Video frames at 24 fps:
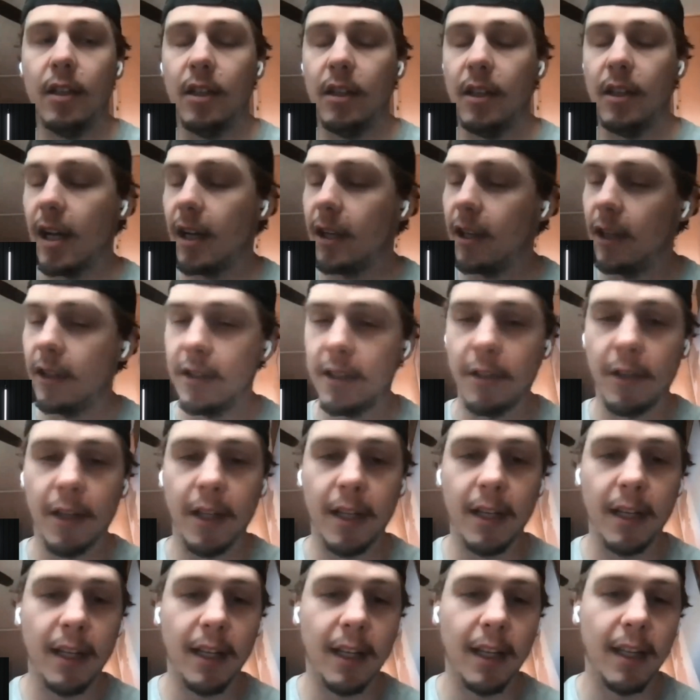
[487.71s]
"Not going to do it."
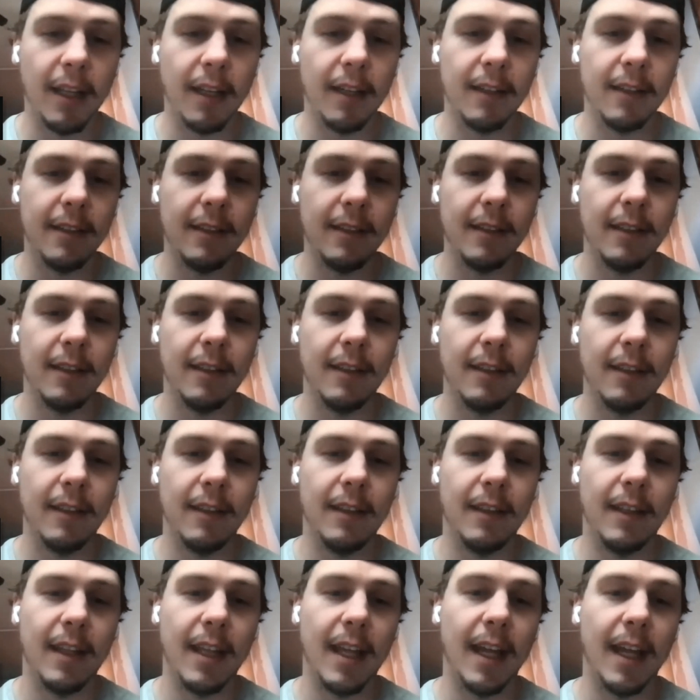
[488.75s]
And
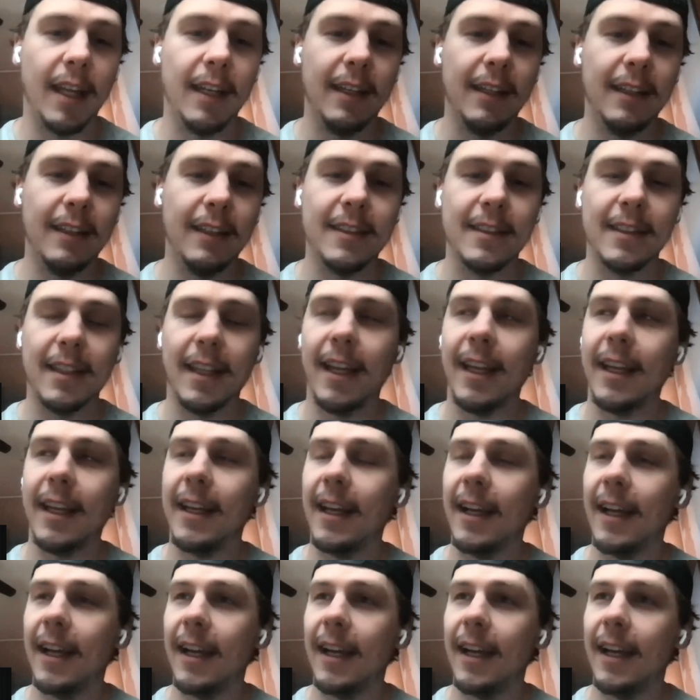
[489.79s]
that is like
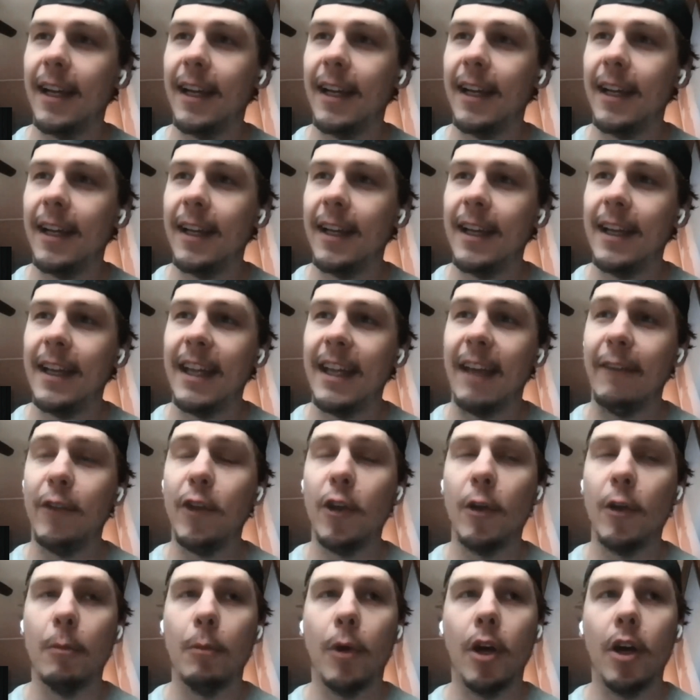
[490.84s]
if
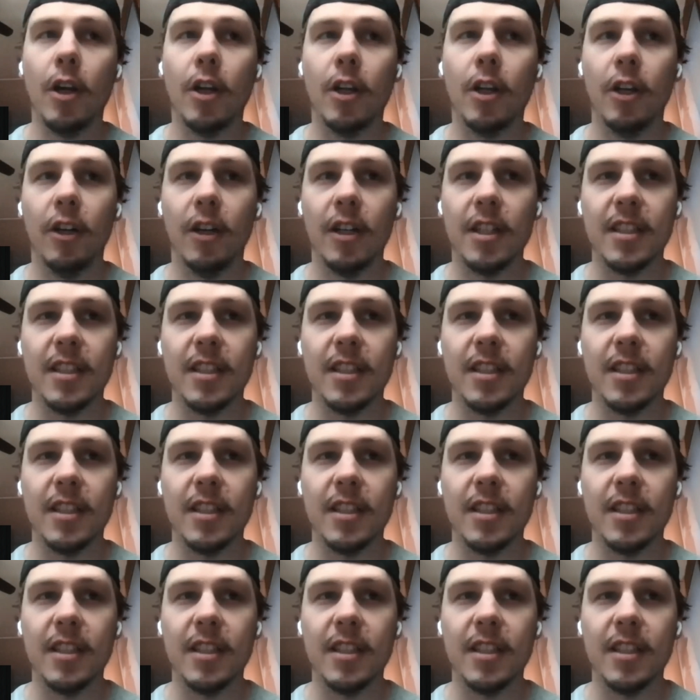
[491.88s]
you're a marketer,